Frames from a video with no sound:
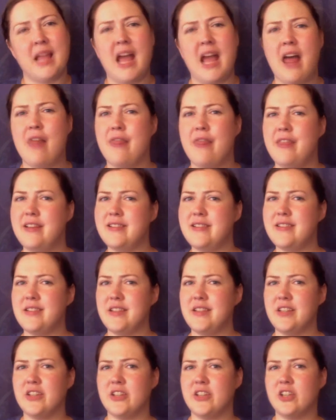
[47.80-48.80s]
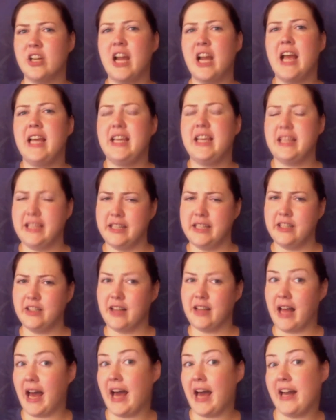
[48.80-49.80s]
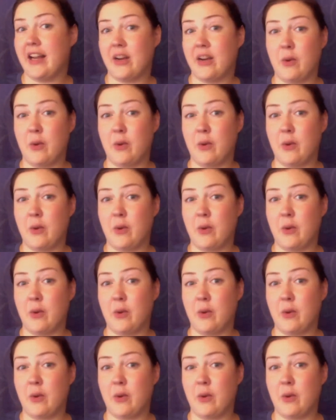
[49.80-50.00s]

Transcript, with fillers: This year, Eagle had a